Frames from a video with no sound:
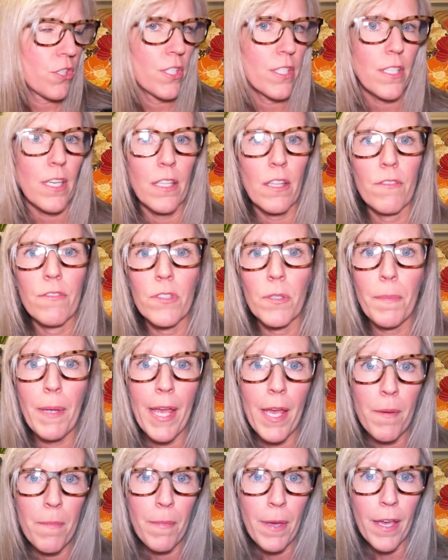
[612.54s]
got the verb
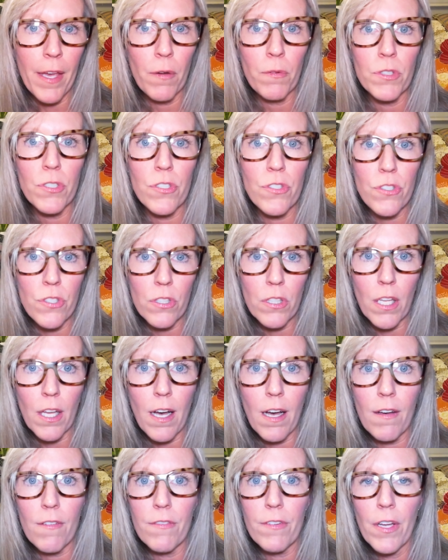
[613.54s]
aimer, which is to
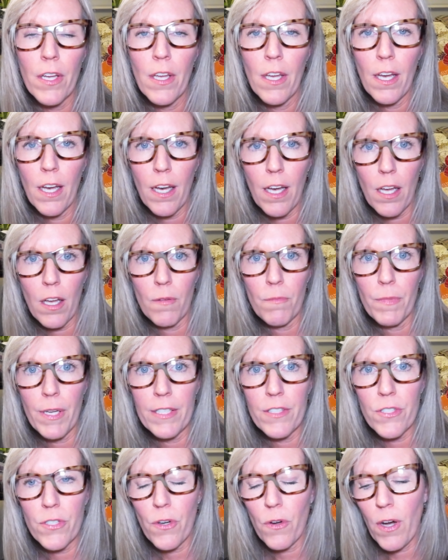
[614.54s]
love,
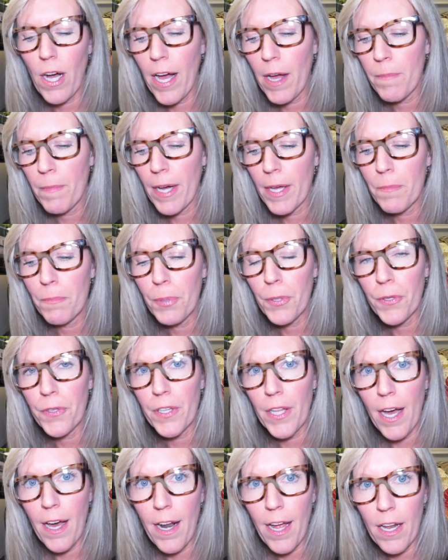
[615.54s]
and so I might pull
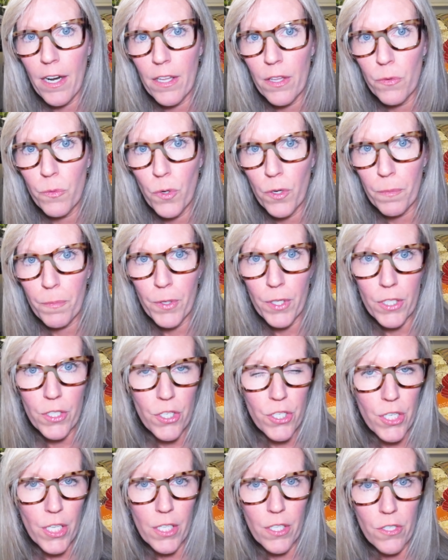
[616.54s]
that out of the workbook, and
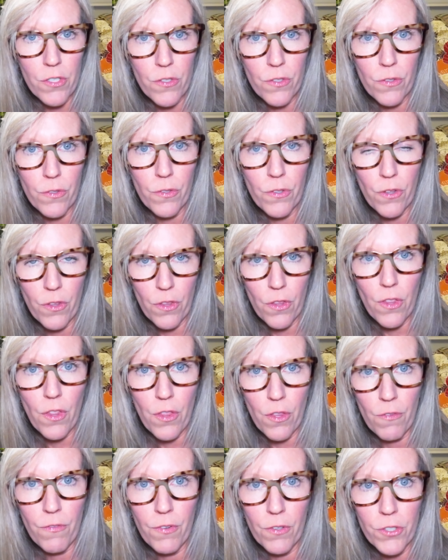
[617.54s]
she can do
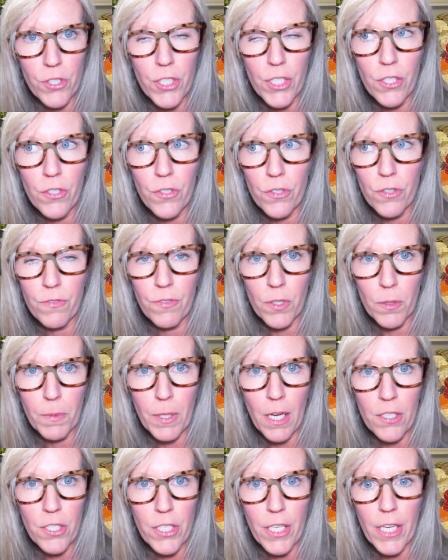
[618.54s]
the verb
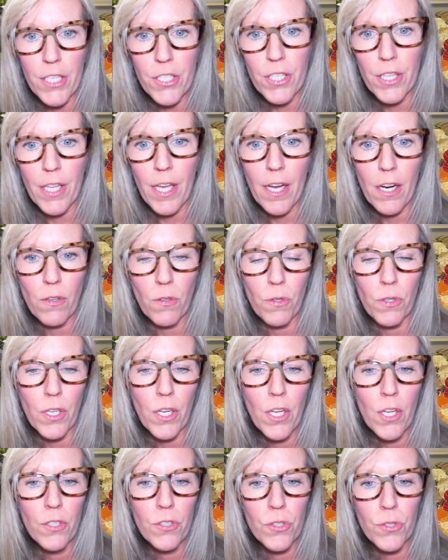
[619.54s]
conjugation there, or
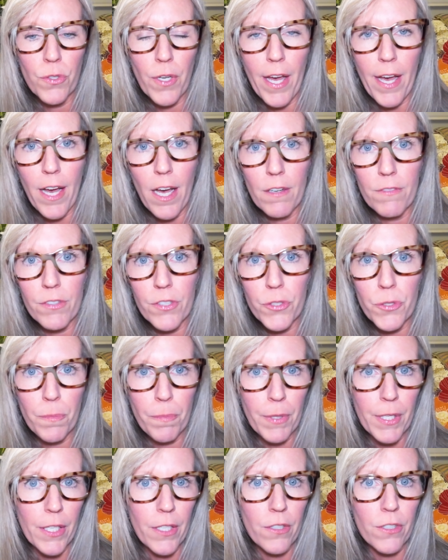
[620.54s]
to have, or to
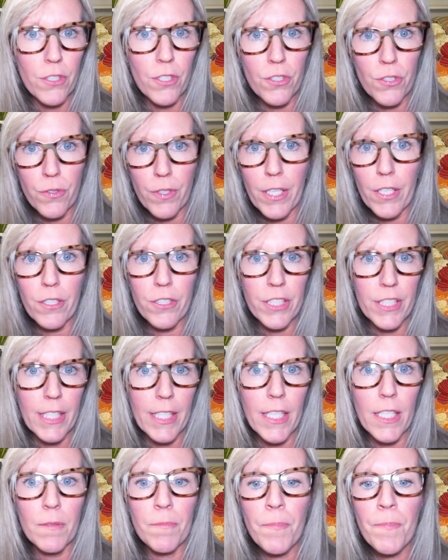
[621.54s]
be, or to drink, or to
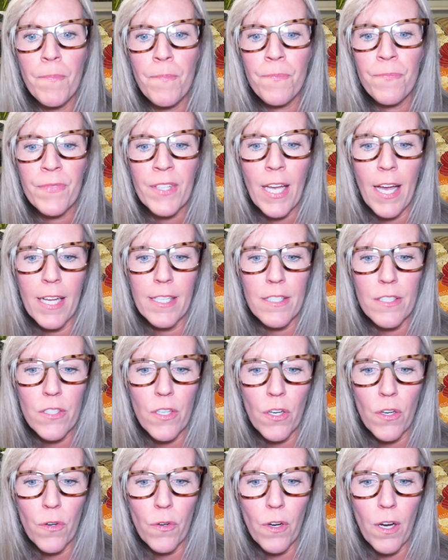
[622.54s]
eat, and
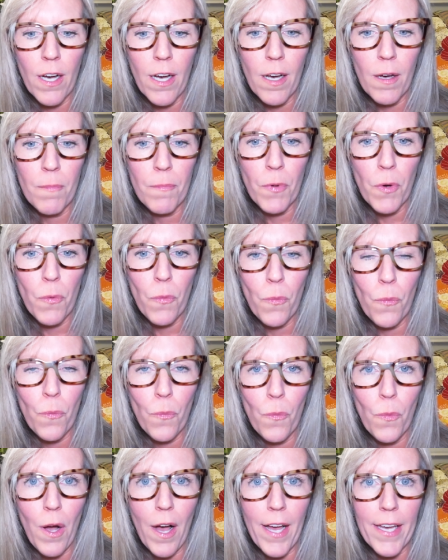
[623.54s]
so
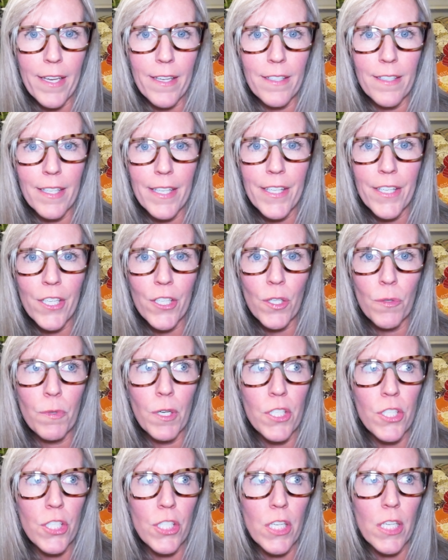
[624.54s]
I can hear
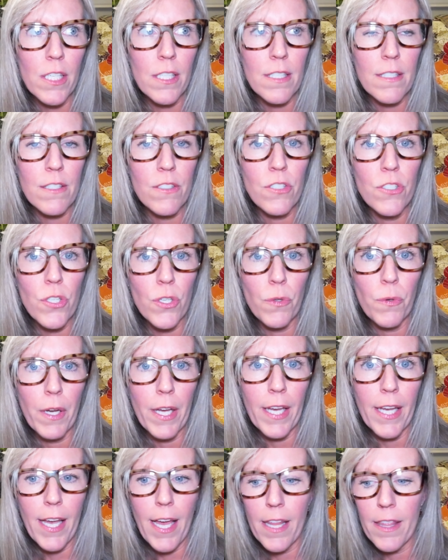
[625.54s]
what she is
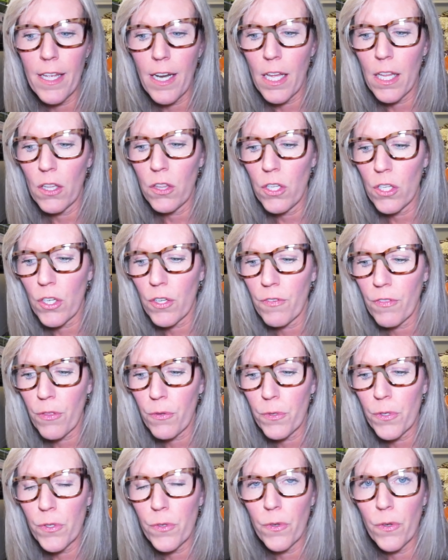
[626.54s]
doing, and then I look
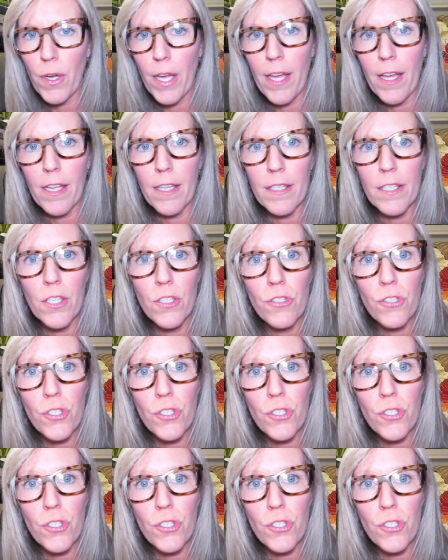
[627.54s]
through and